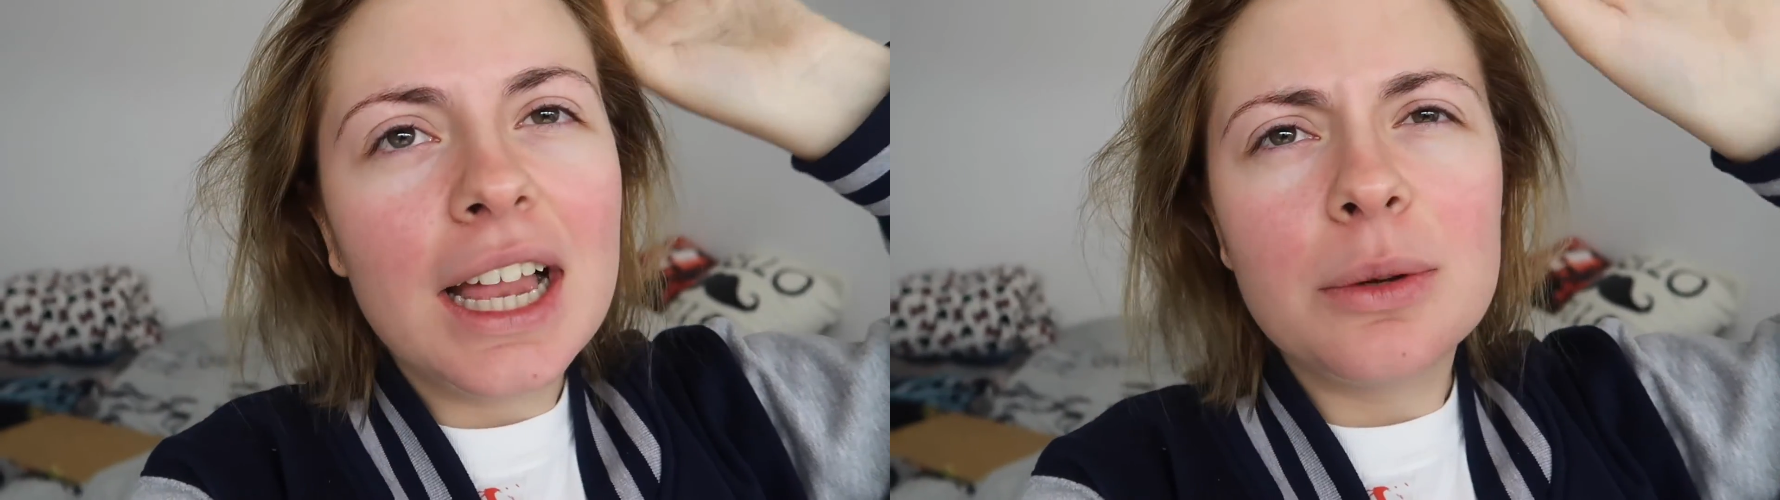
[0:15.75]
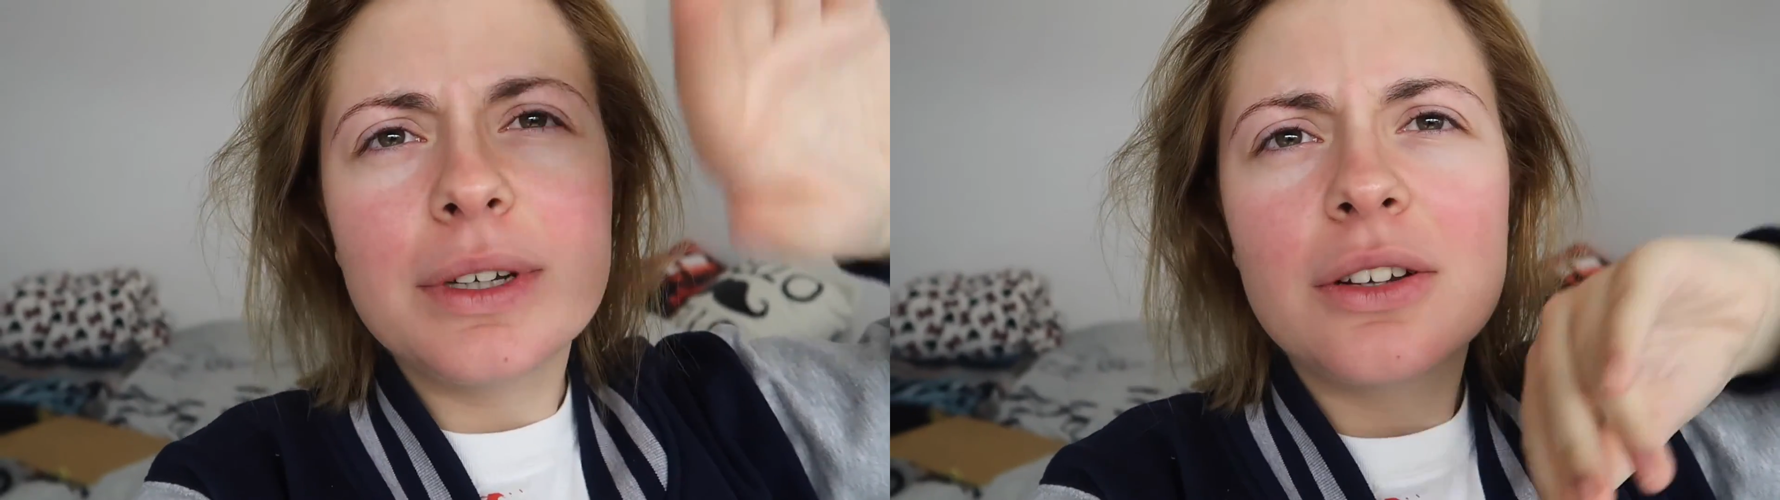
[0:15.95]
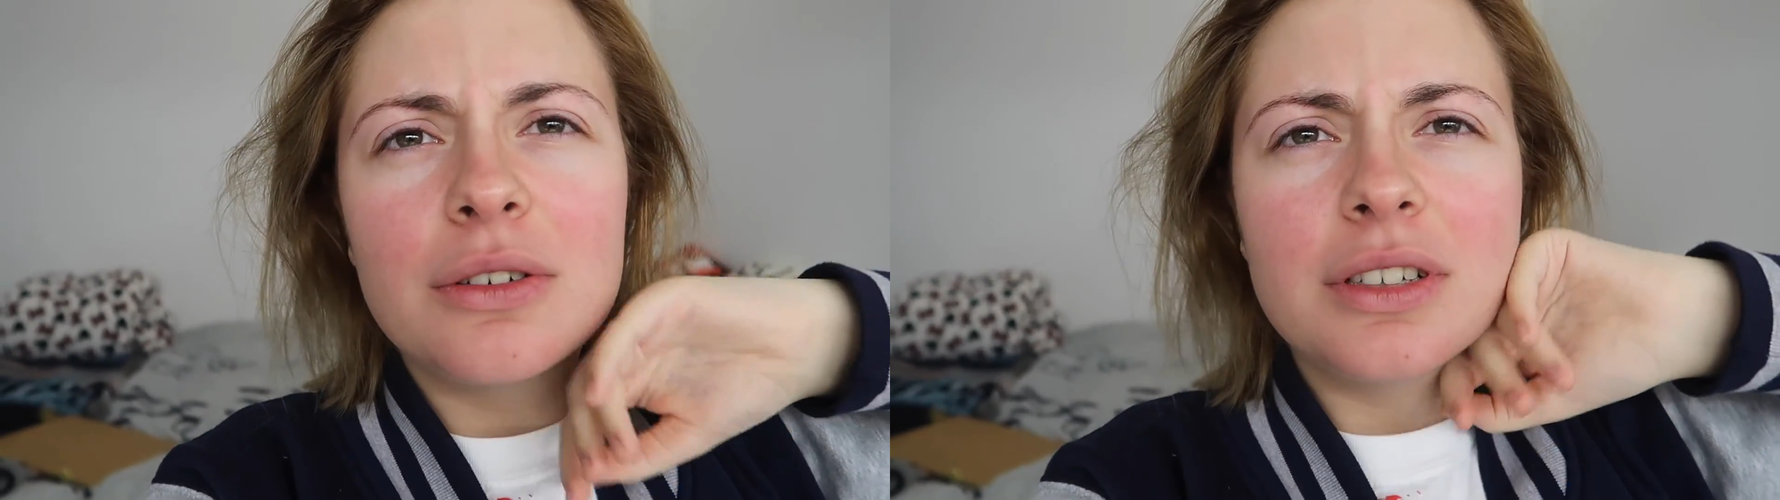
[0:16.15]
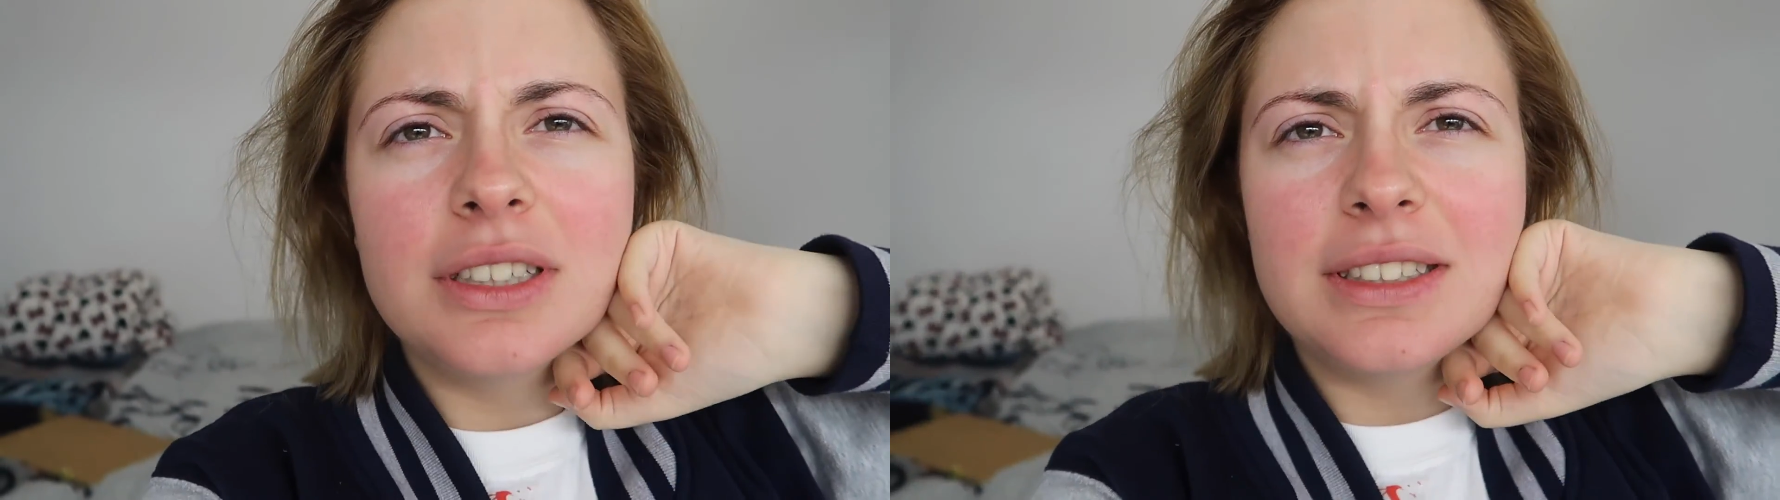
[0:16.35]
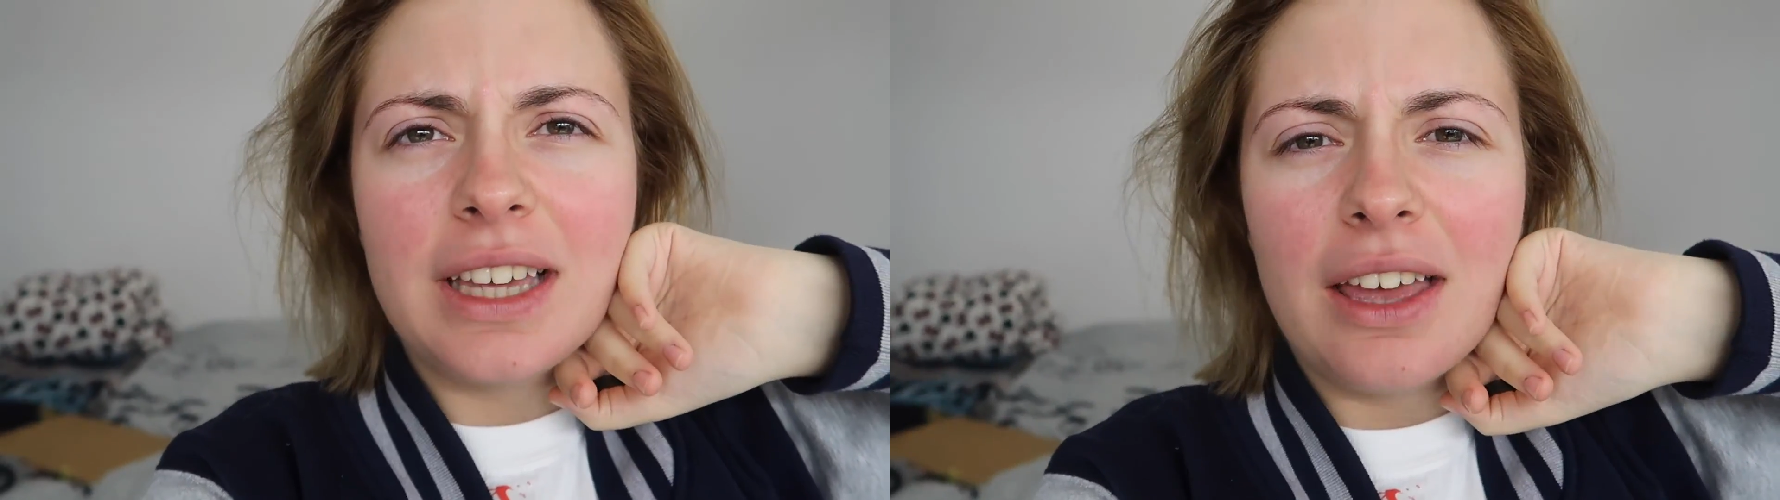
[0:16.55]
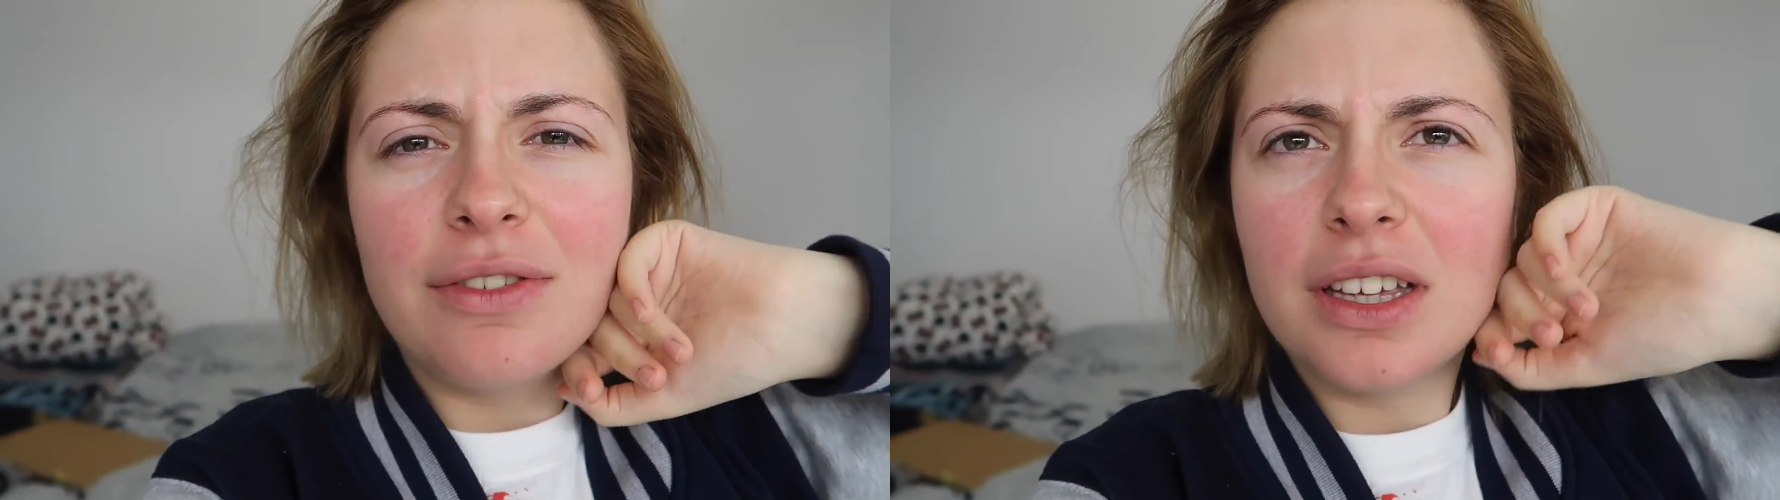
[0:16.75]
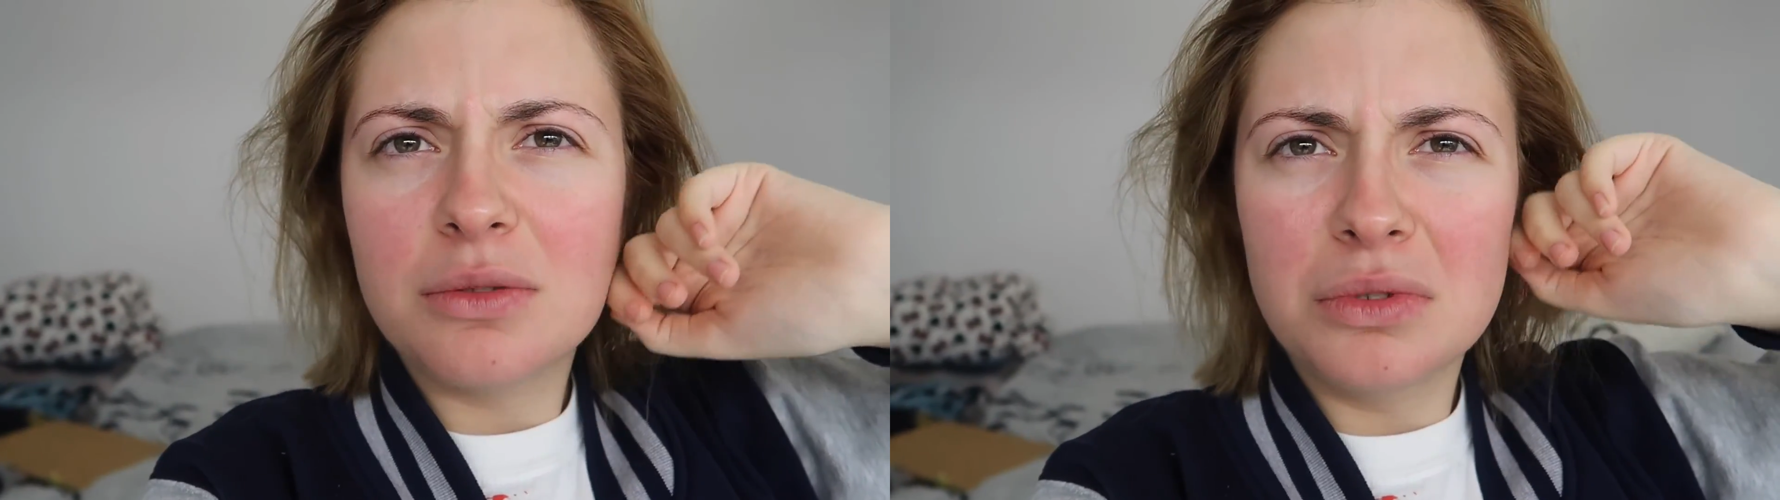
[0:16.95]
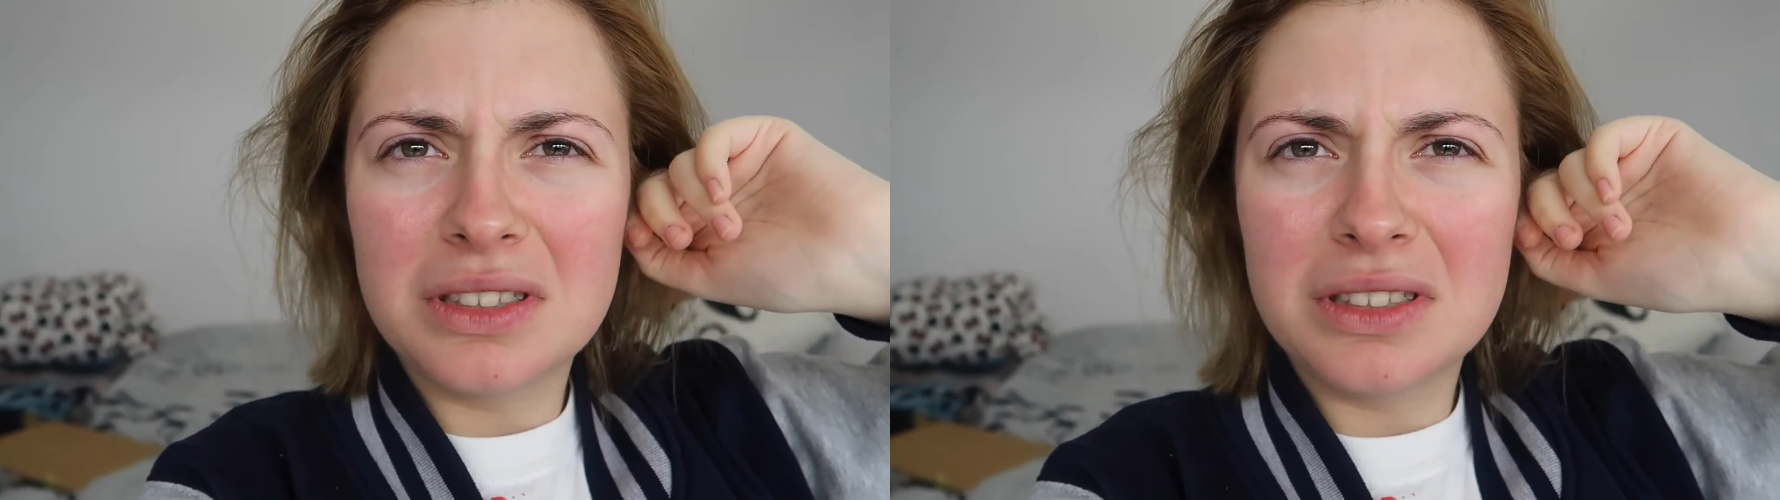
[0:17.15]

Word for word: Halloween Horror Night, Scarefest,